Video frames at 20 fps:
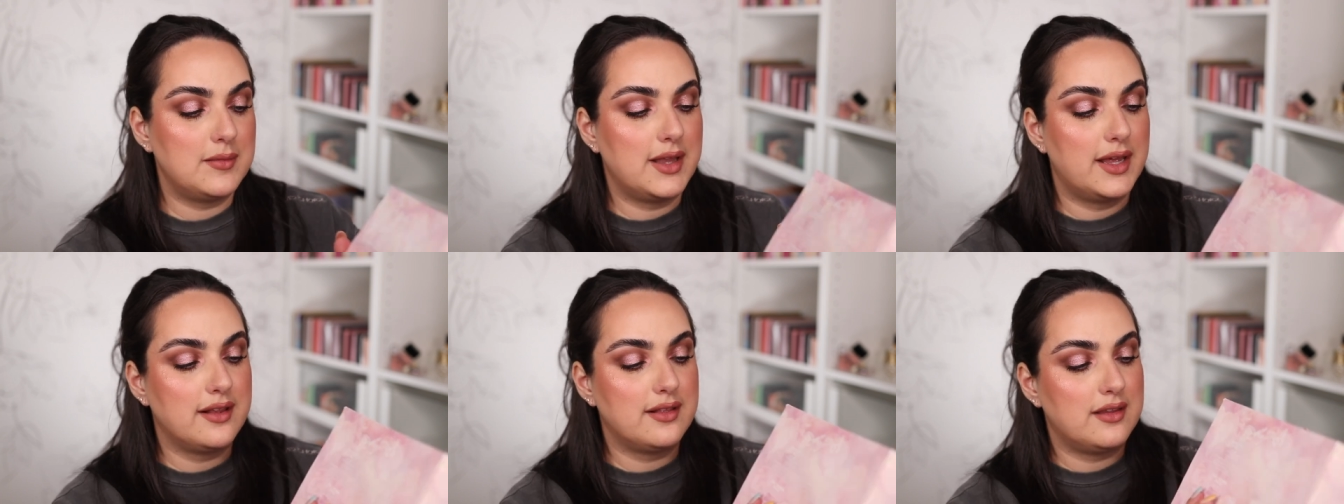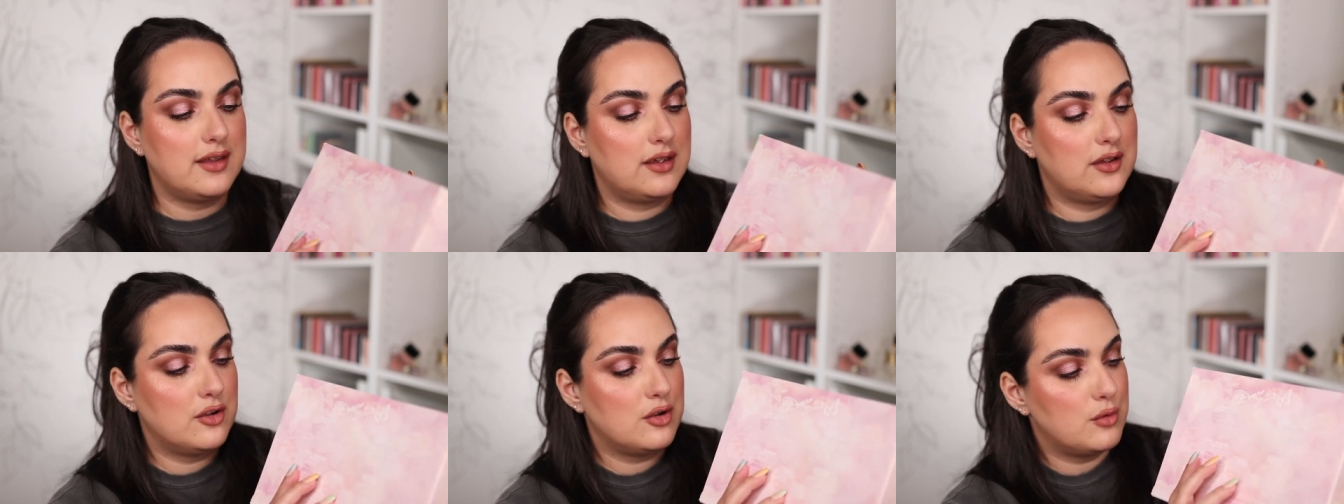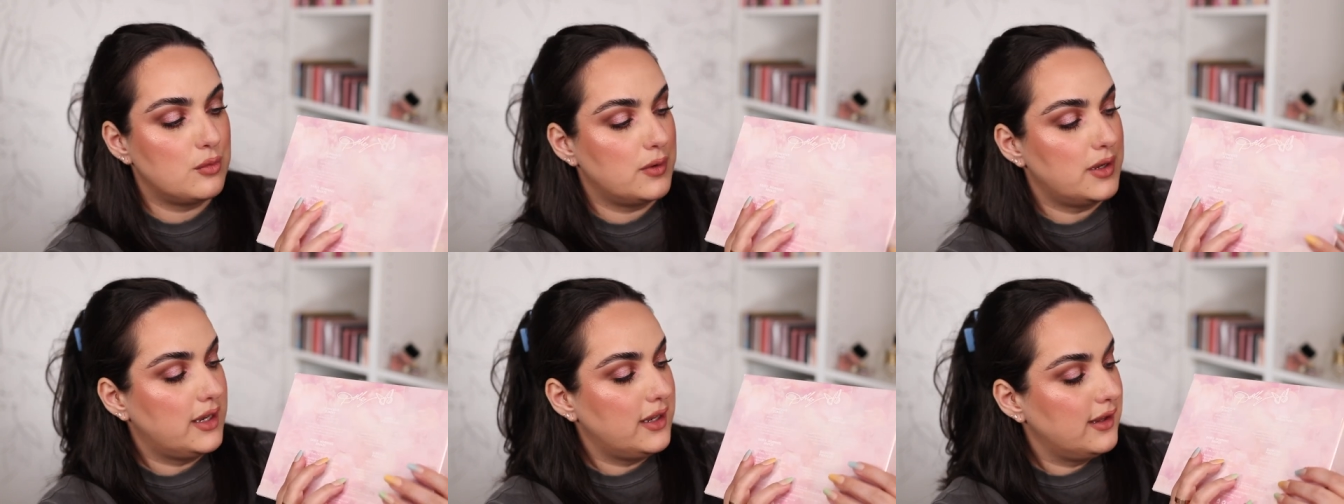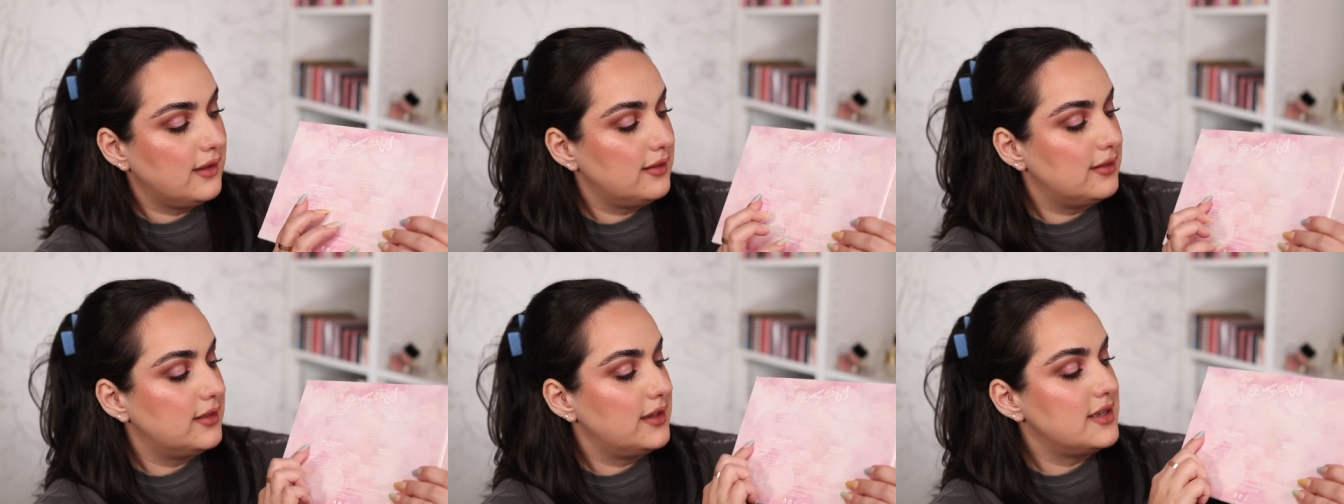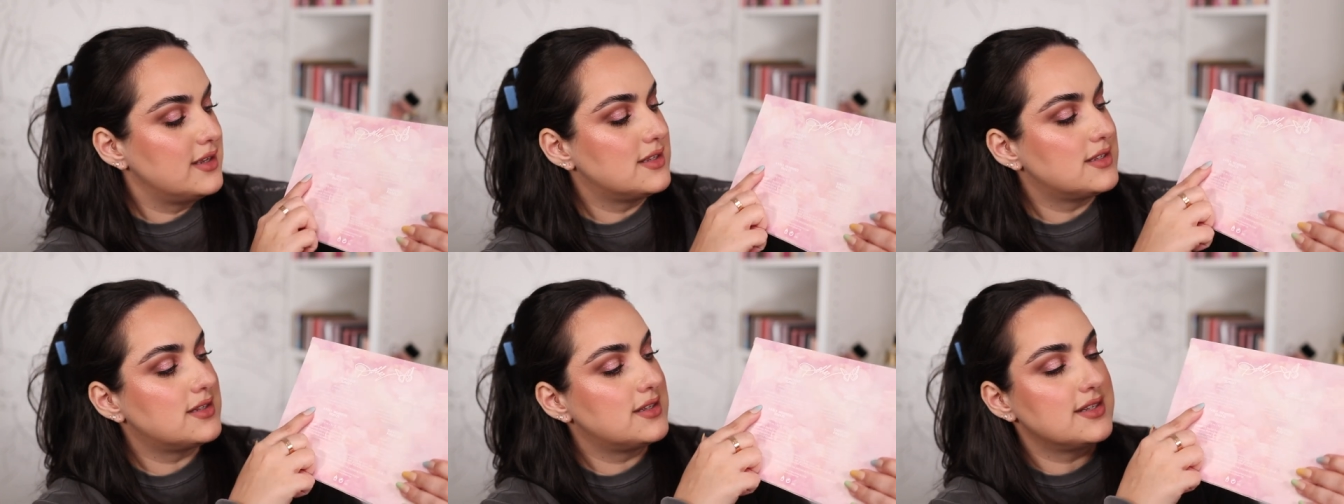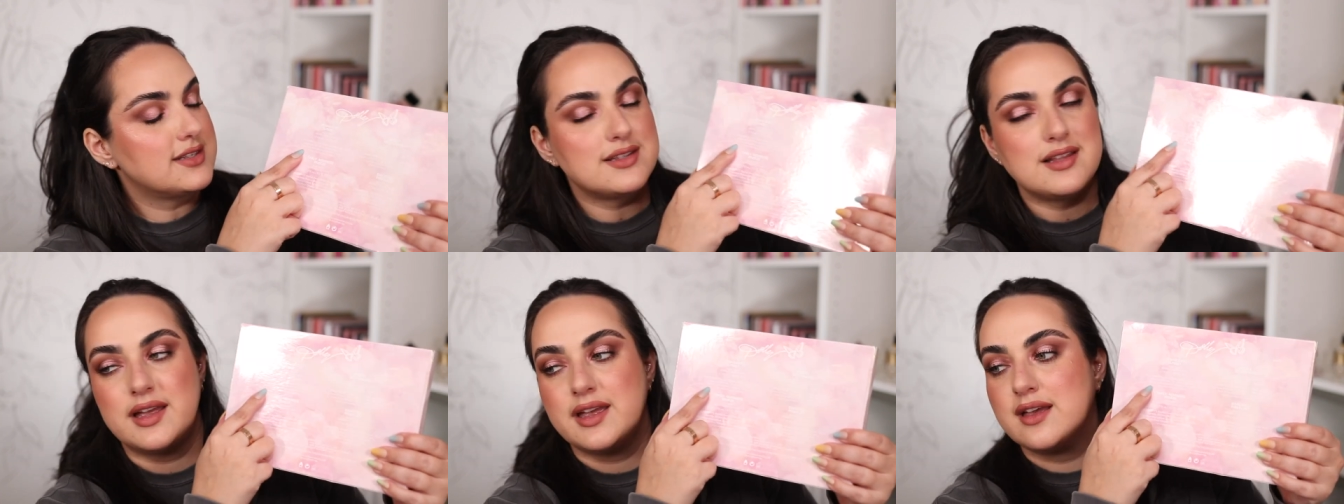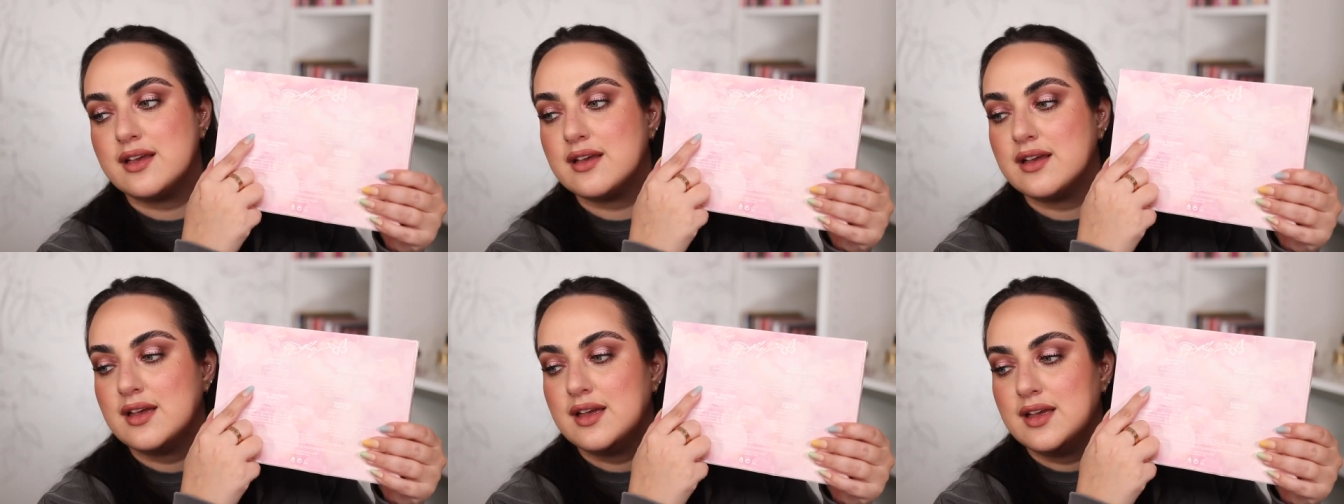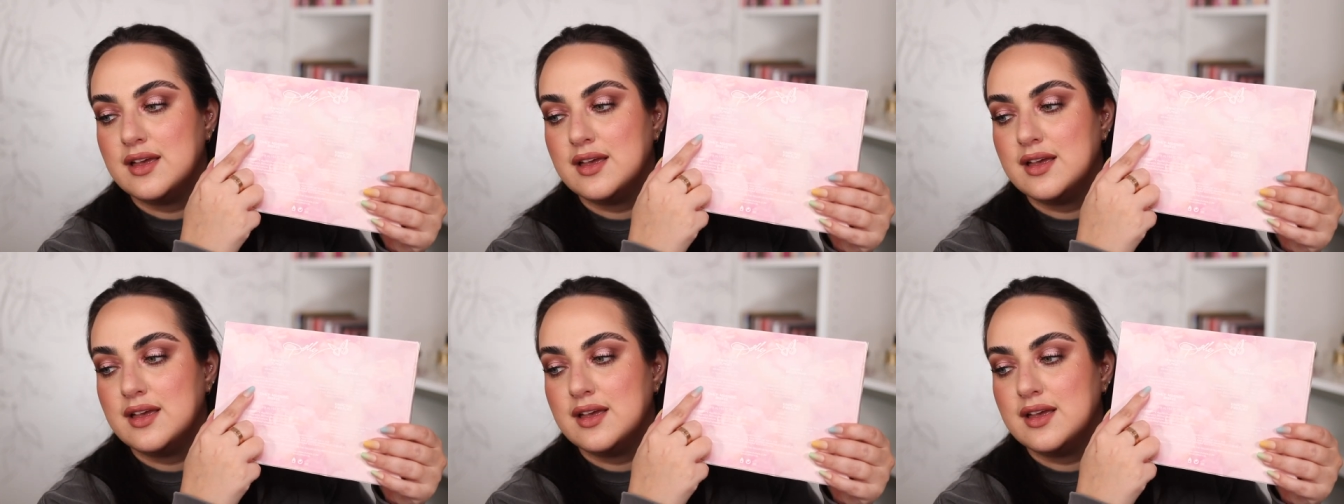Like the ingredient list is like